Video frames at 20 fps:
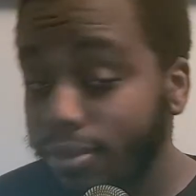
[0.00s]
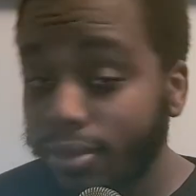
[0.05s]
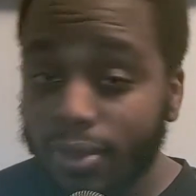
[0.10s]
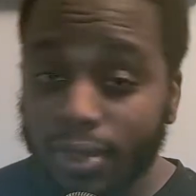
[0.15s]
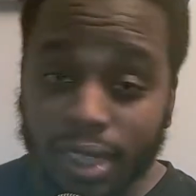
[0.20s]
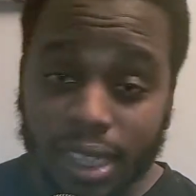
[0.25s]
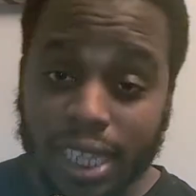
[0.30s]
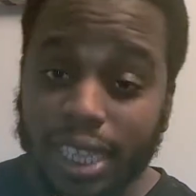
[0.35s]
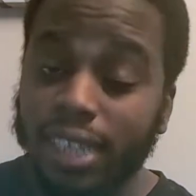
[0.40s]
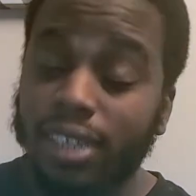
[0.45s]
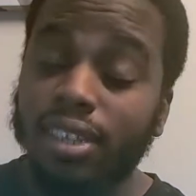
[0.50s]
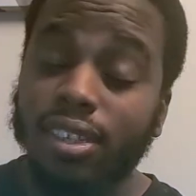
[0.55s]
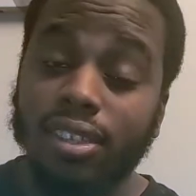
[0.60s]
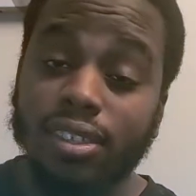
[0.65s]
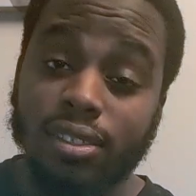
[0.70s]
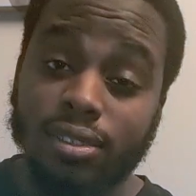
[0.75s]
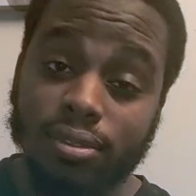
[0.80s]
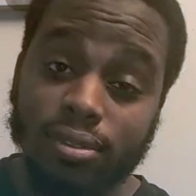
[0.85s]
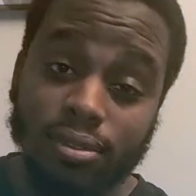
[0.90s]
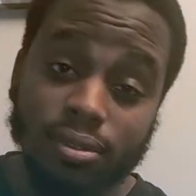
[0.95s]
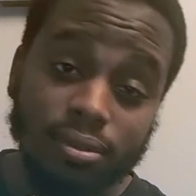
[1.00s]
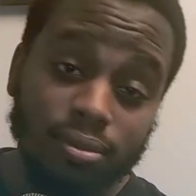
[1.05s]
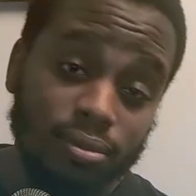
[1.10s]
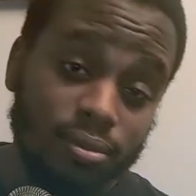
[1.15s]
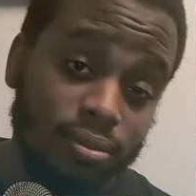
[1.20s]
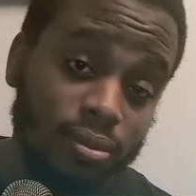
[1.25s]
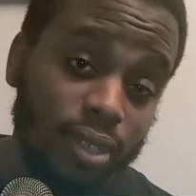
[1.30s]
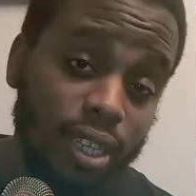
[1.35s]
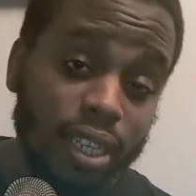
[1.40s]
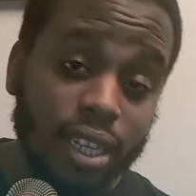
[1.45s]
yeah, the
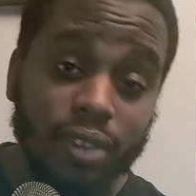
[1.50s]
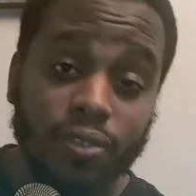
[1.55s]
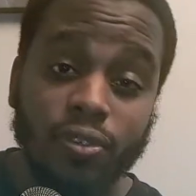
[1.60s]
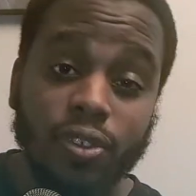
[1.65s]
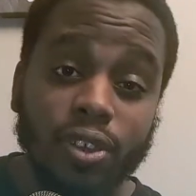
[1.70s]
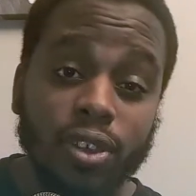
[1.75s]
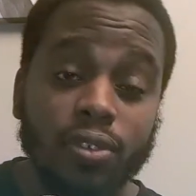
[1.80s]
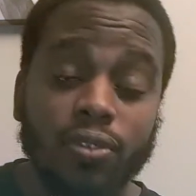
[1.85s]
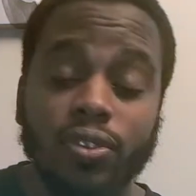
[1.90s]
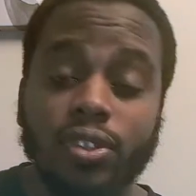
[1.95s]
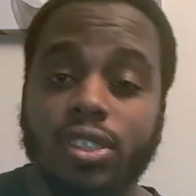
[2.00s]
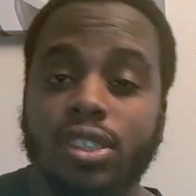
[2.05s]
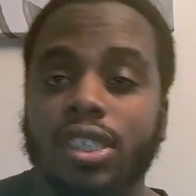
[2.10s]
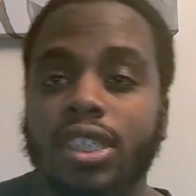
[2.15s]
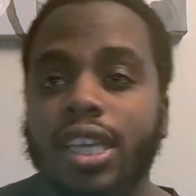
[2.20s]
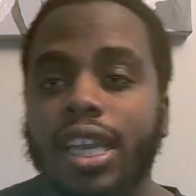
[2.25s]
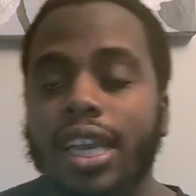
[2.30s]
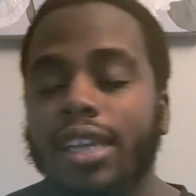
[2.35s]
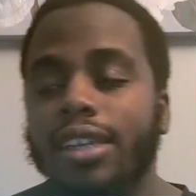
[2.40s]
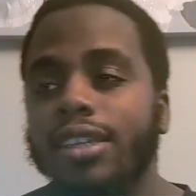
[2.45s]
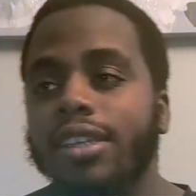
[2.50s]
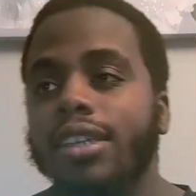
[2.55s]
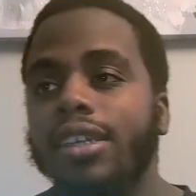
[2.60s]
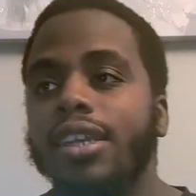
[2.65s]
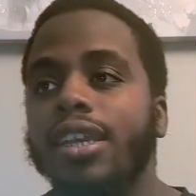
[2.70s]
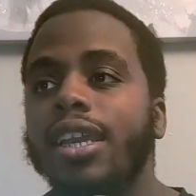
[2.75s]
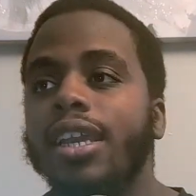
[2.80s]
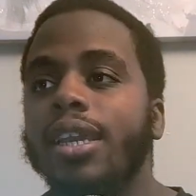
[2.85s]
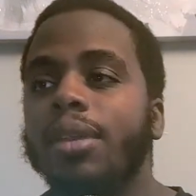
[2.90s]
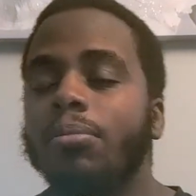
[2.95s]
NFL officially added a
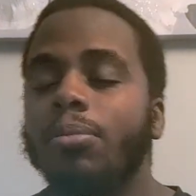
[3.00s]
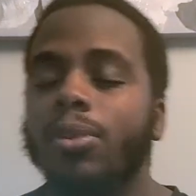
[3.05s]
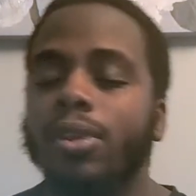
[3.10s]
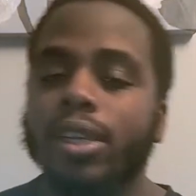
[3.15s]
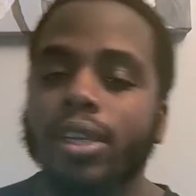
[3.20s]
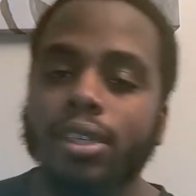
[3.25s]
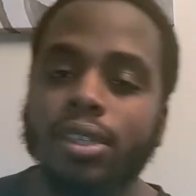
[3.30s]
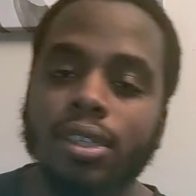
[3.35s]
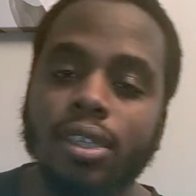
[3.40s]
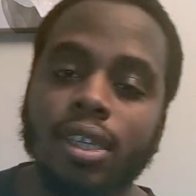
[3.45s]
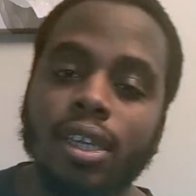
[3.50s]
game, right?